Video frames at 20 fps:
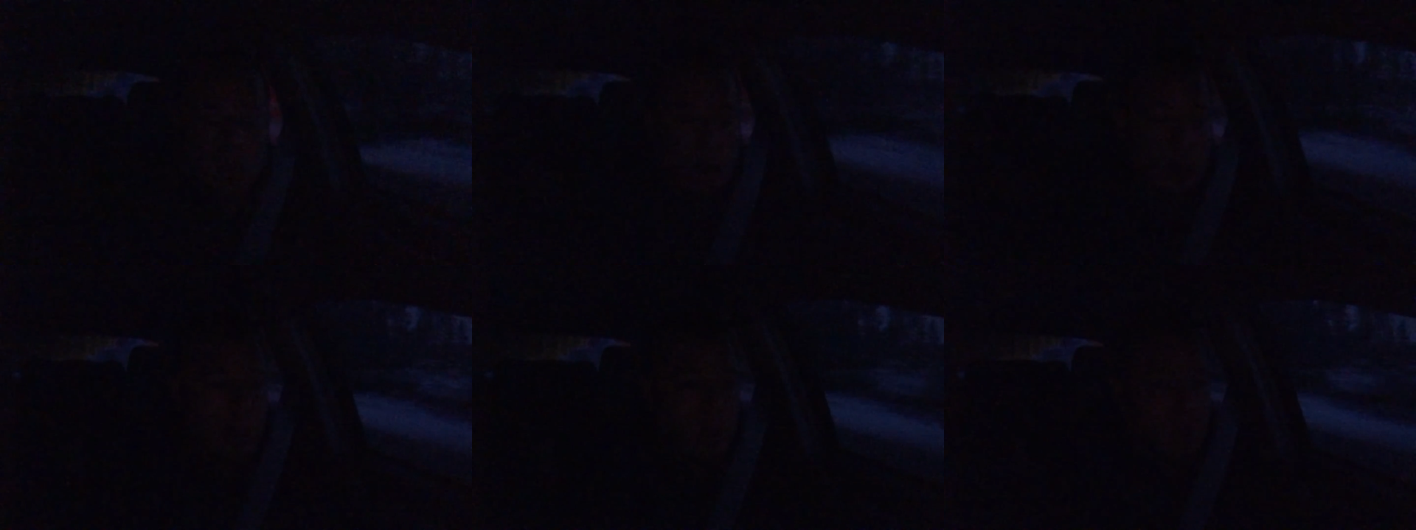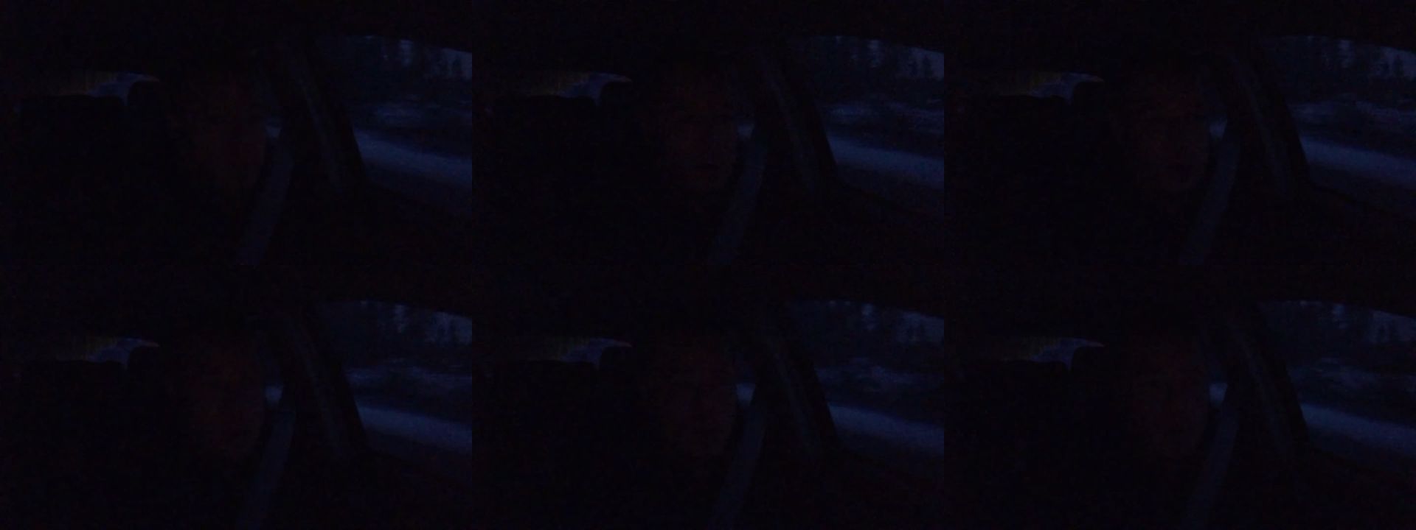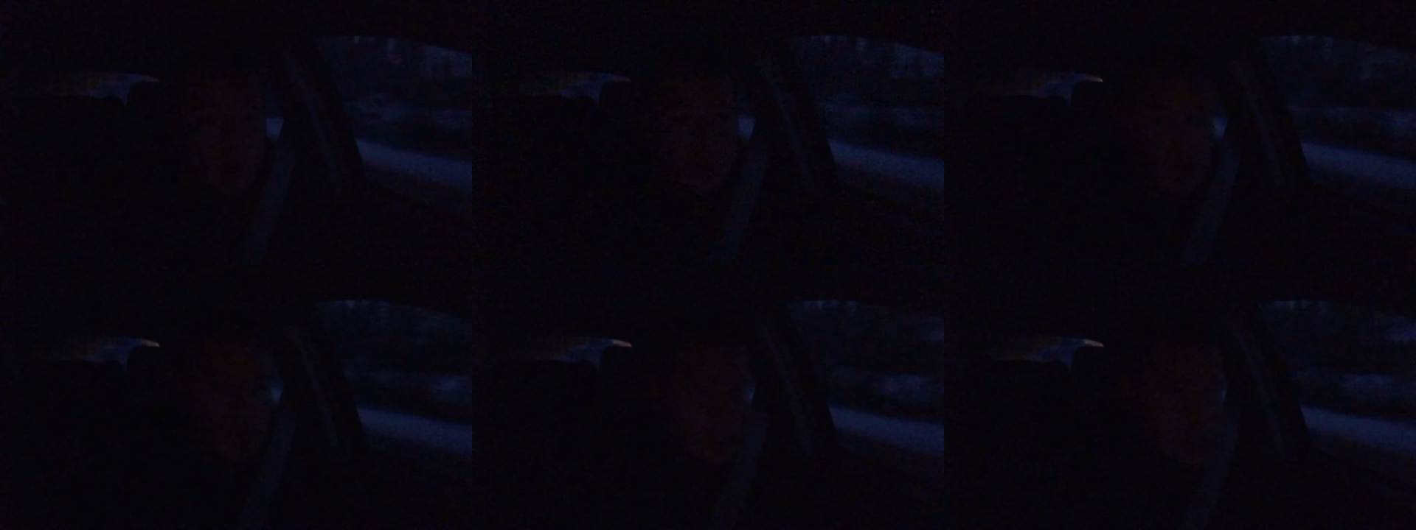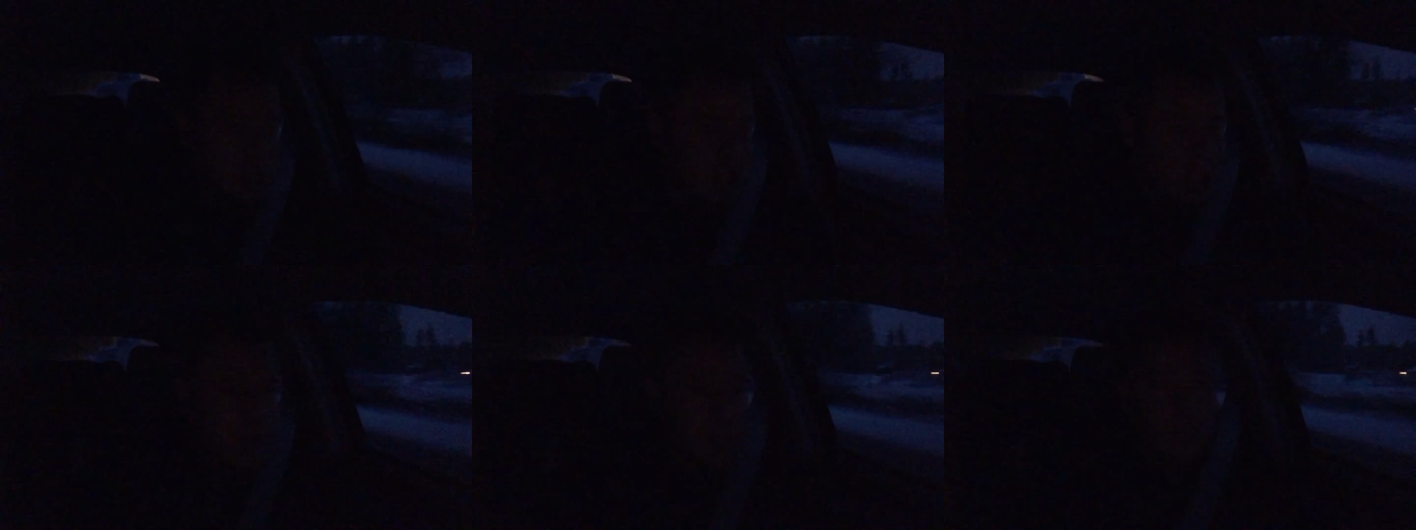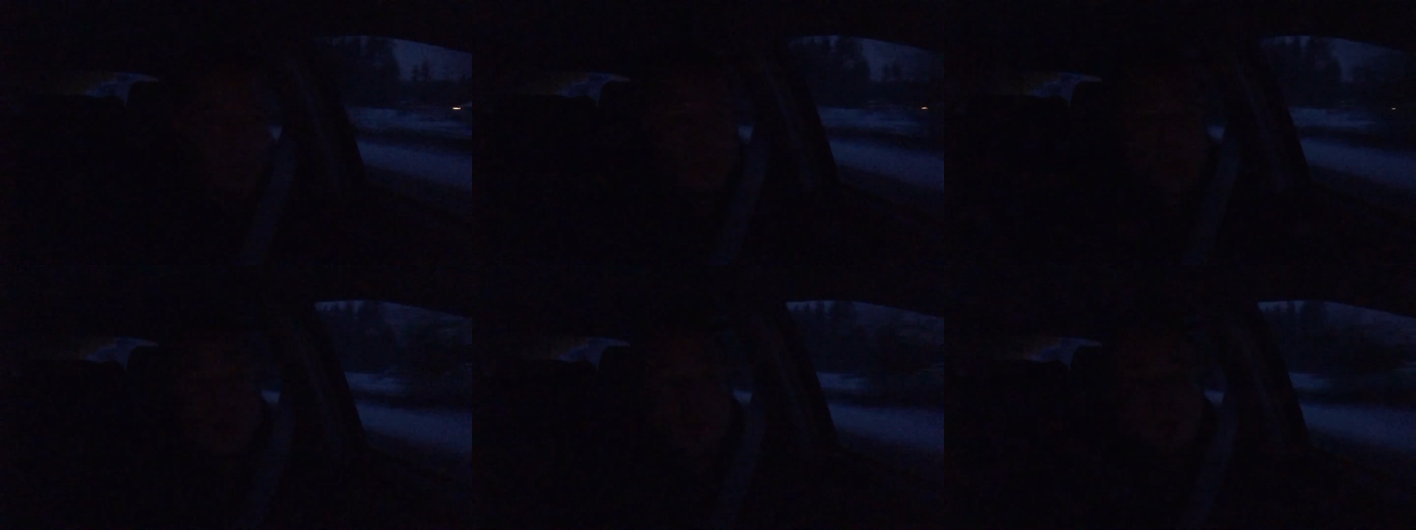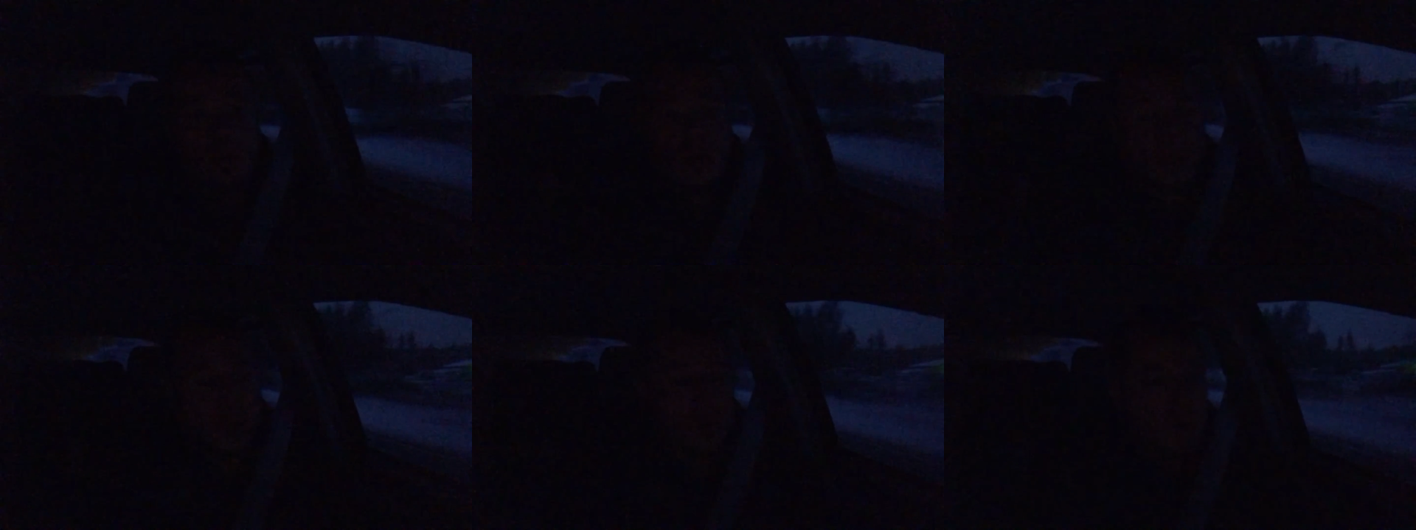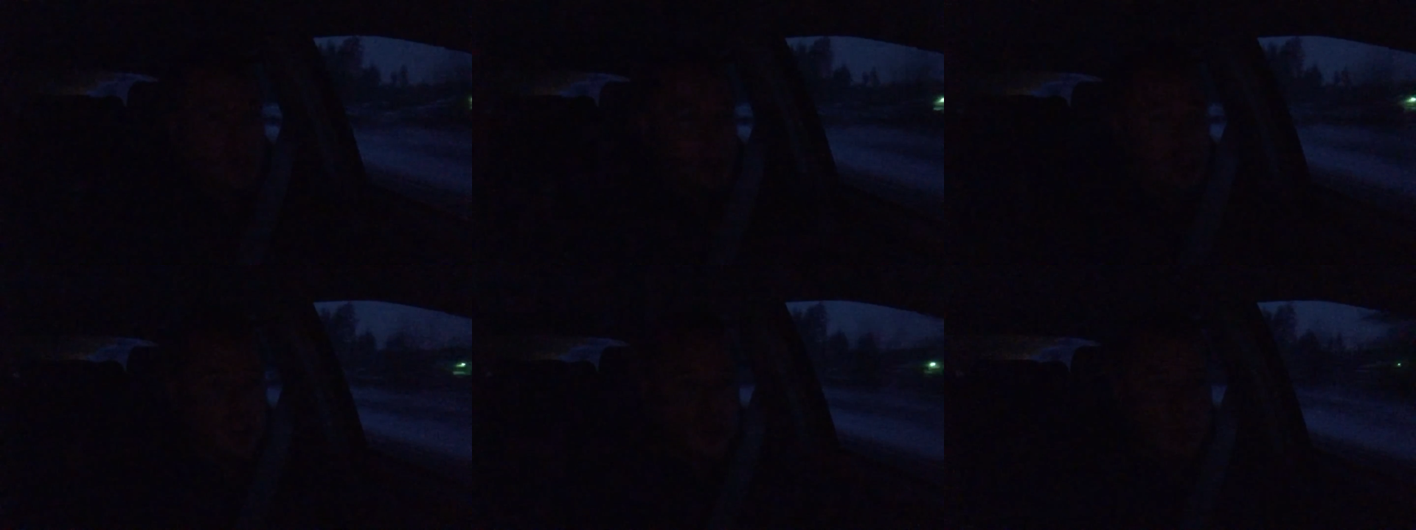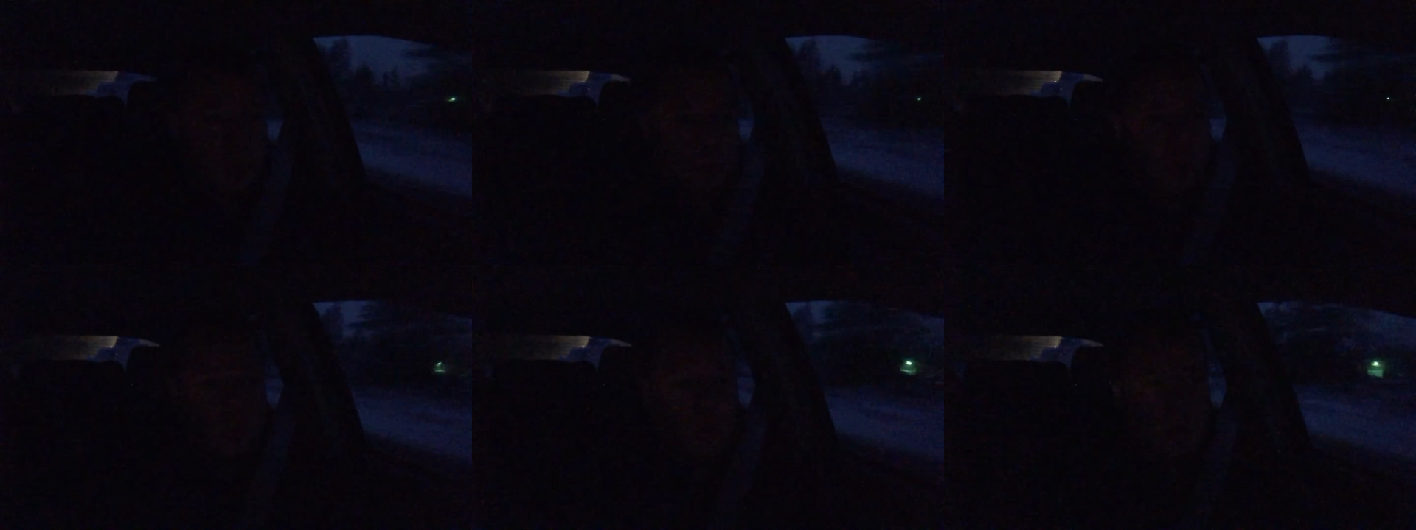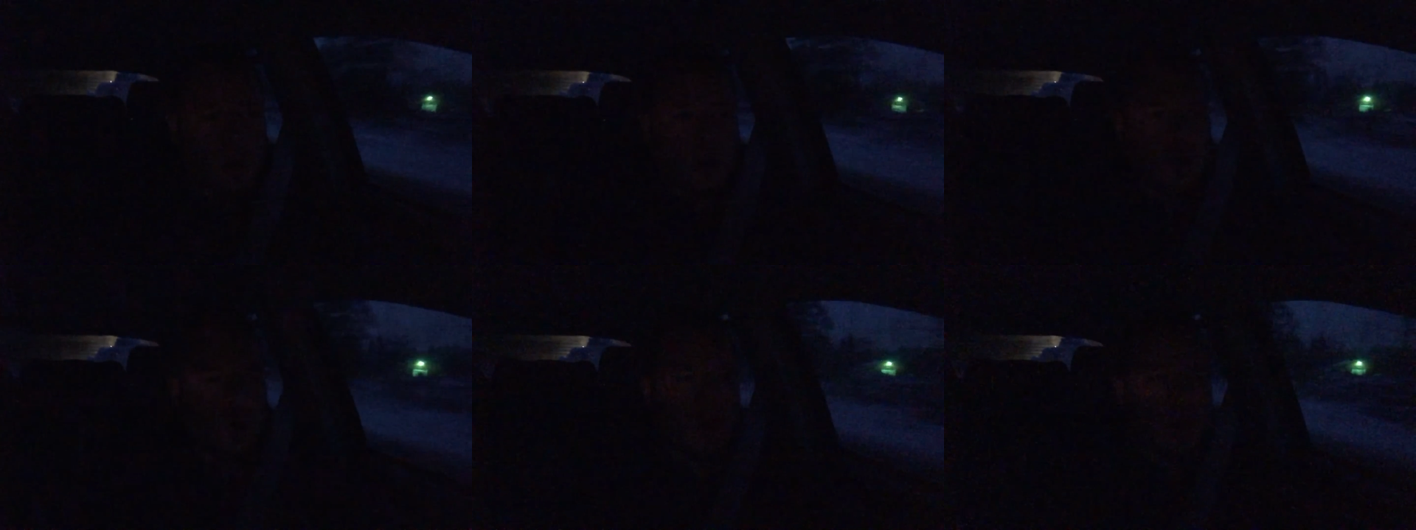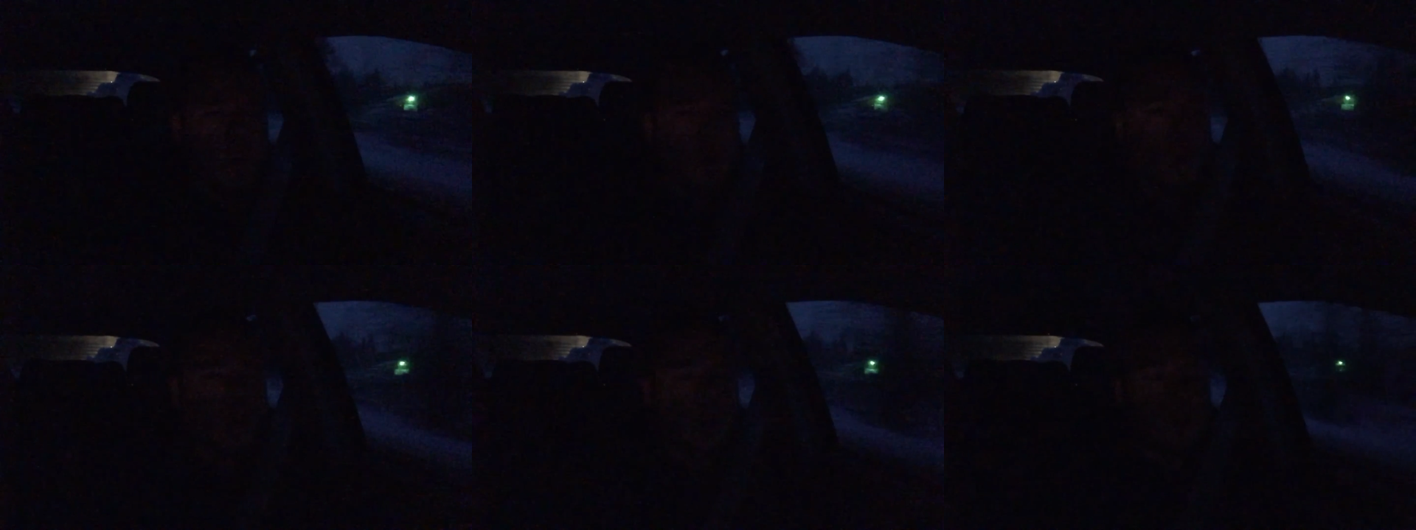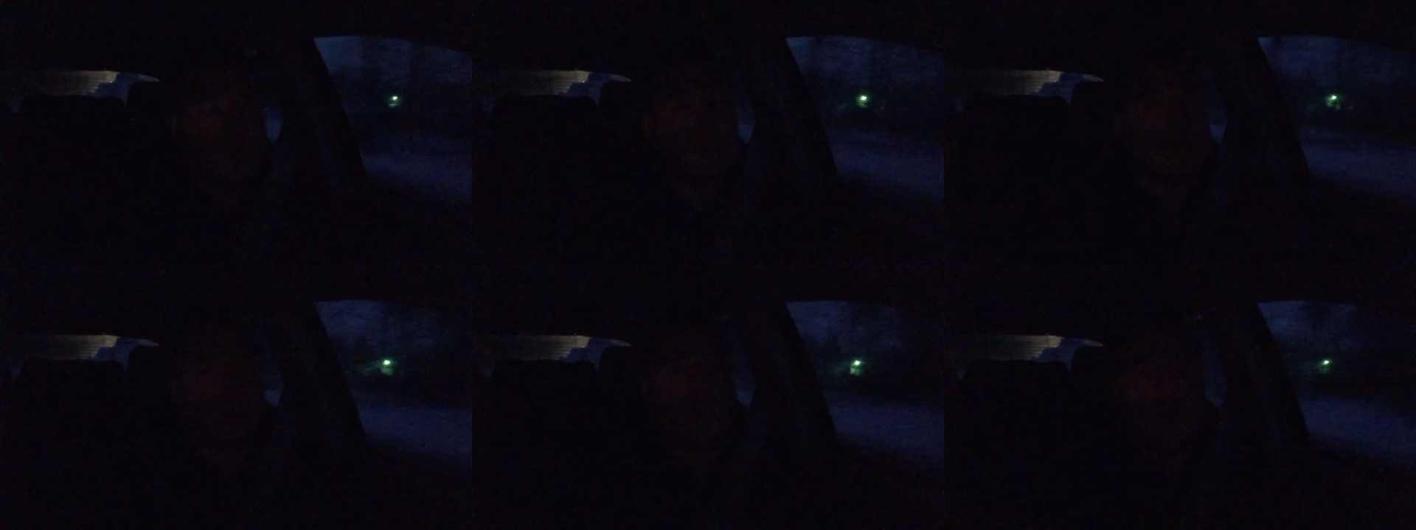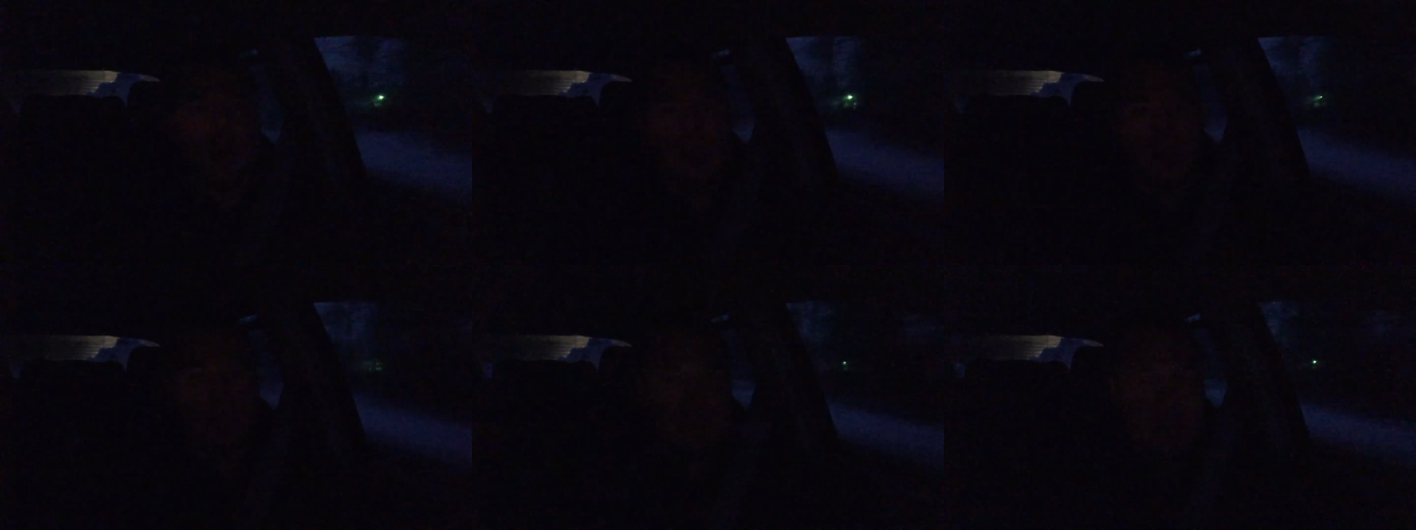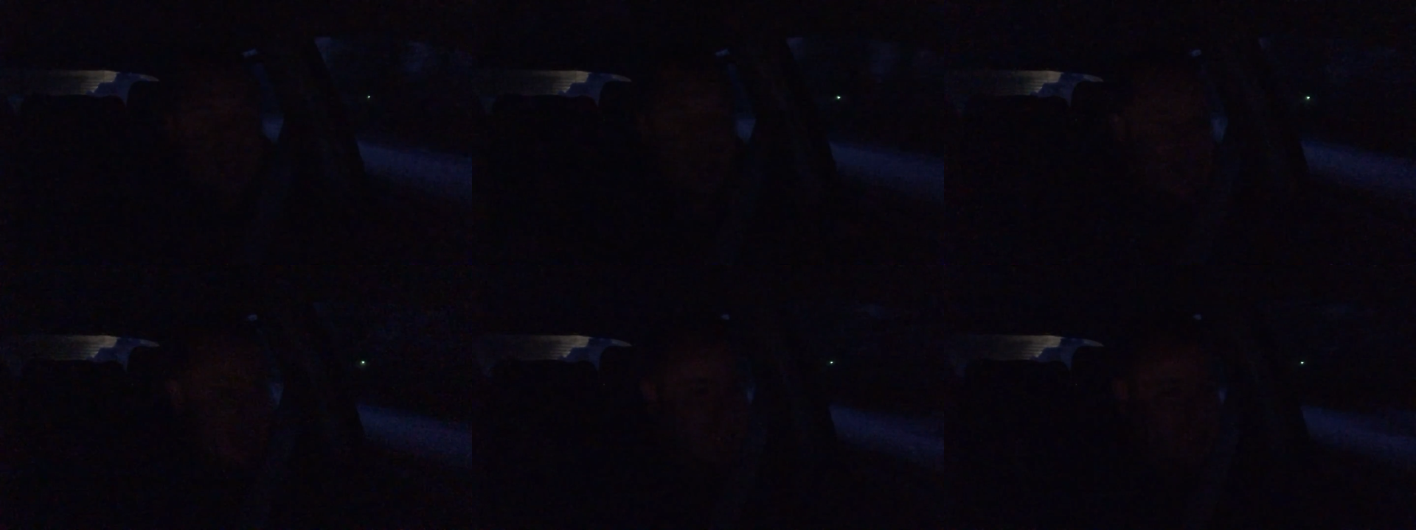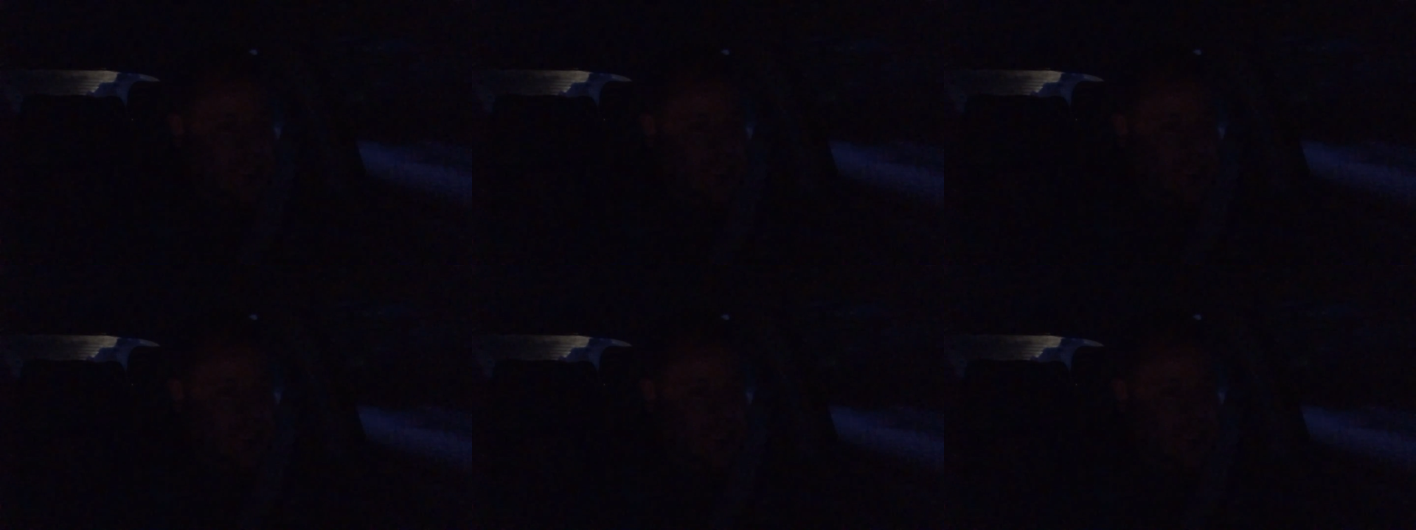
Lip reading: No face is visible, so there are no lips to read.